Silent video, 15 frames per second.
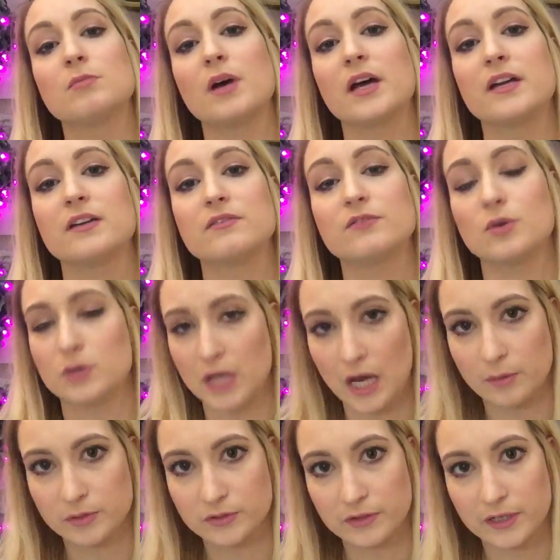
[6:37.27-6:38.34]
my
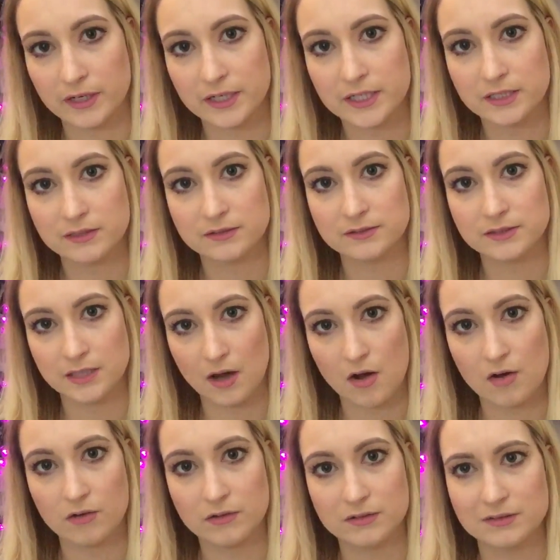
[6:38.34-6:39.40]
vocabulary,
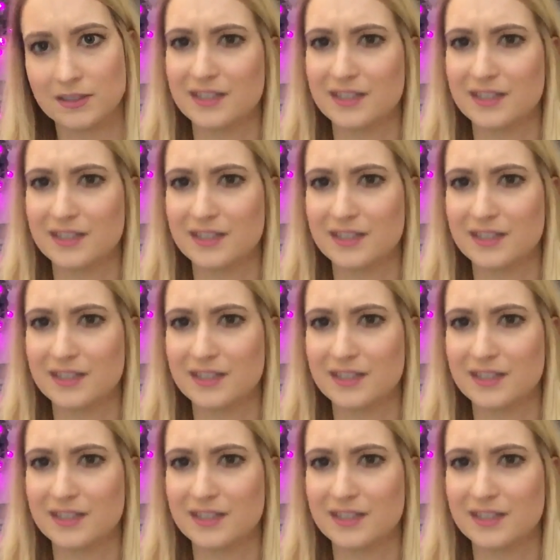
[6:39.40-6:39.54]
y'all.